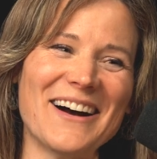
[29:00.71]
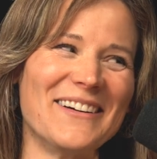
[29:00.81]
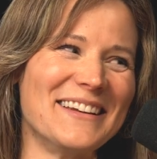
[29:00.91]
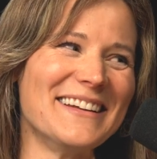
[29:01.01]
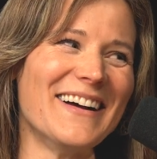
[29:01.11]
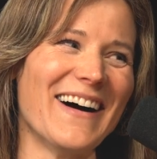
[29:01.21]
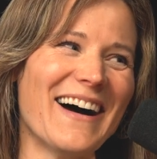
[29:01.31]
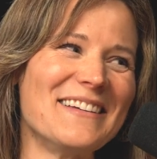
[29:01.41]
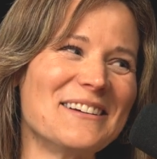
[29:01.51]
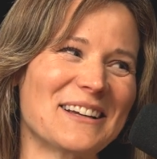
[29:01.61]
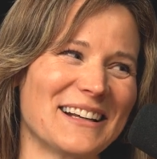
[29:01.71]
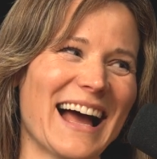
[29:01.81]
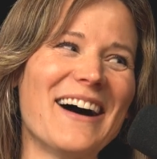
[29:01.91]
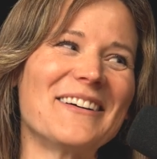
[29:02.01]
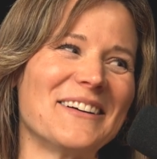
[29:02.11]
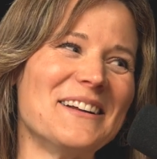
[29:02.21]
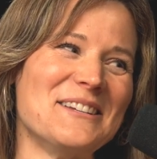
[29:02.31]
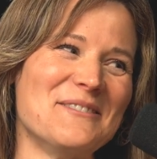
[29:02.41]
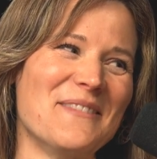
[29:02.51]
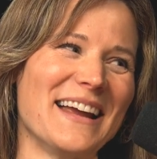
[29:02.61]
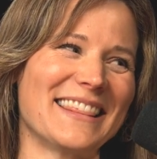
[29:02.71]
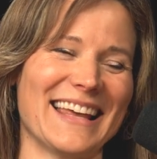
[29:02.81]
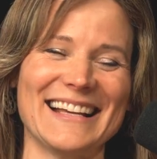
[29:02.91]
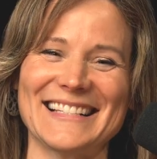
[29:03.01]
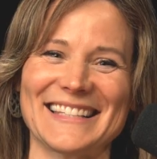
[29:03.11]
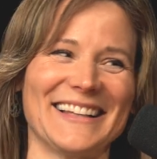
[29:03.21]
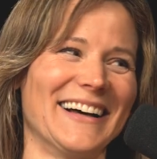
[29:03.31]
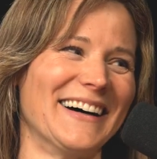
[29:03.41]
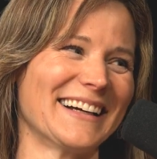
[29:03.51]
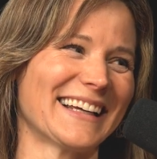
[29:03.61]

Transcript: know. You know how good you make things look.